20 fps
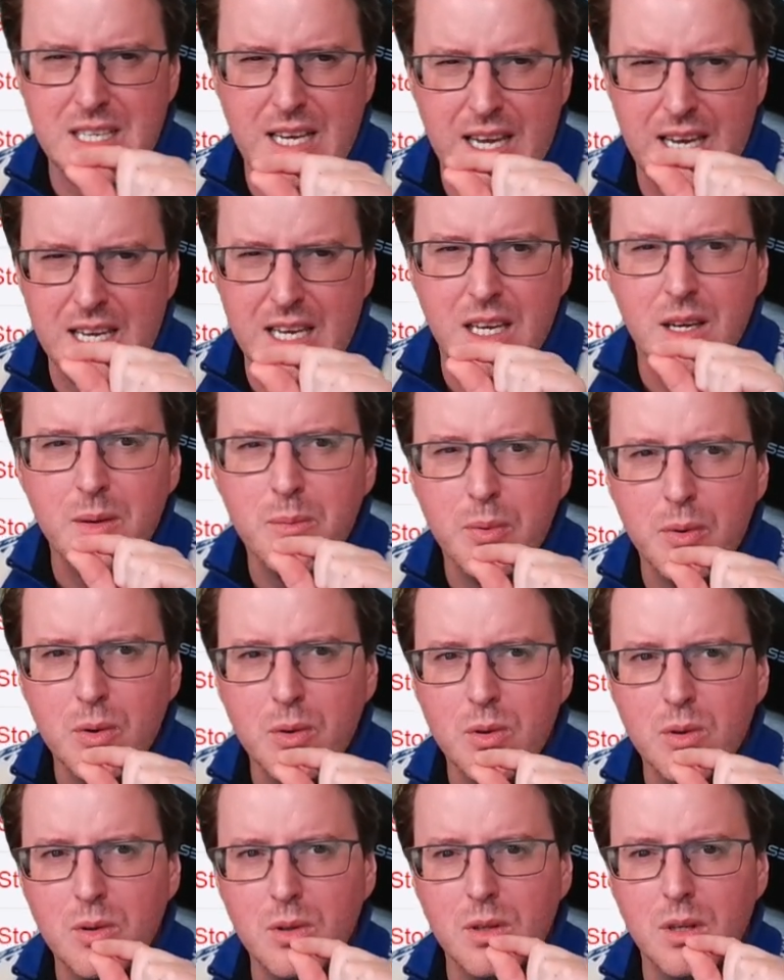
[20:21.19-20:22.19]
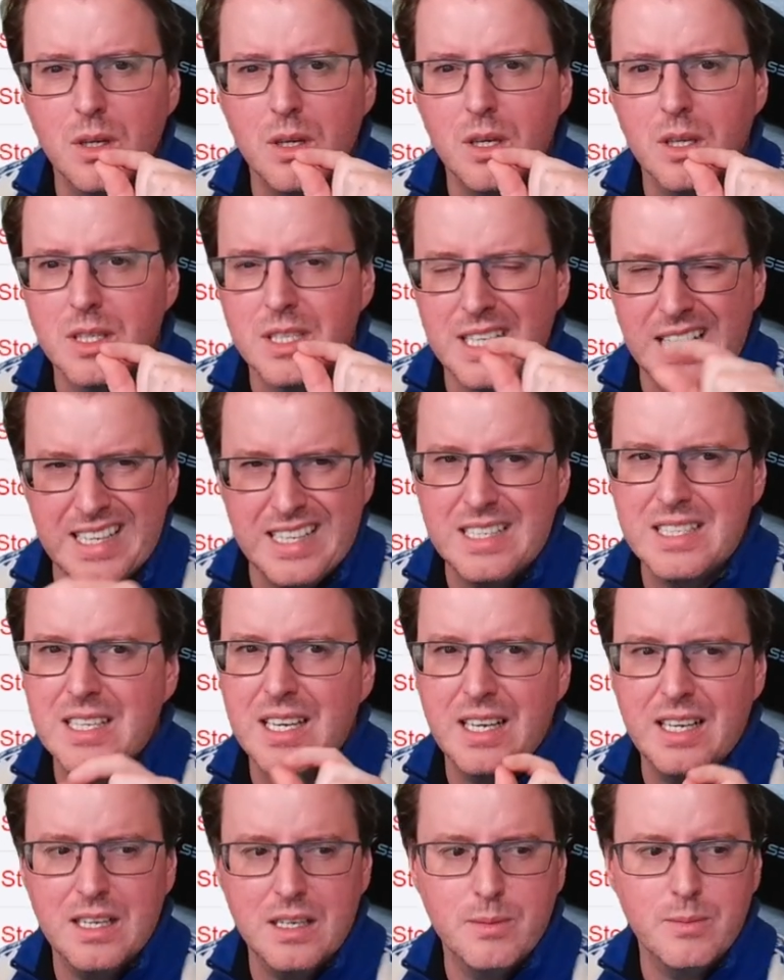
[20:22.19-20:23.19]
table
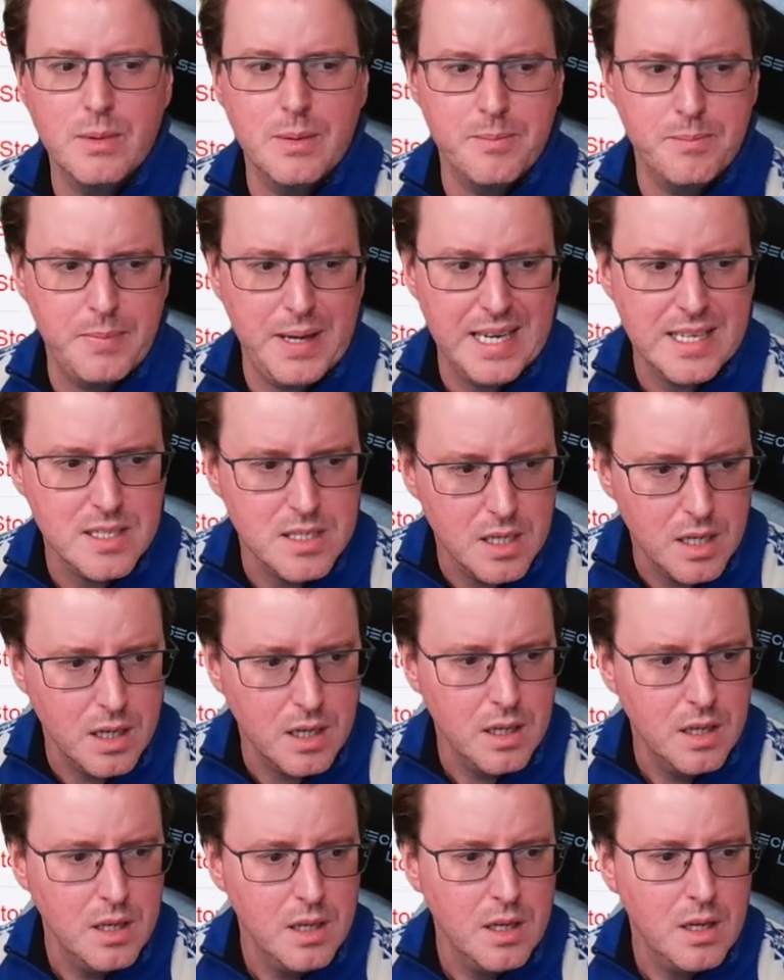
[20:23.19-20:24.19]
data a little bit better.